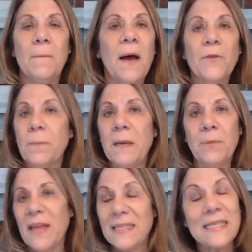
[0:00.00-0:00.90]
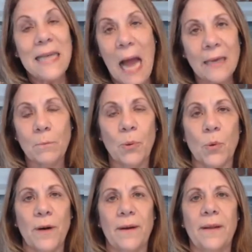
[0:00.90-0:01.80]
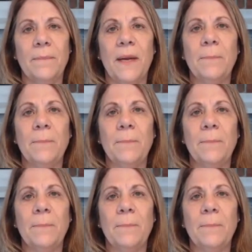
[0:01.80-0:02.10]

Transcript: Um, other people, that's not important.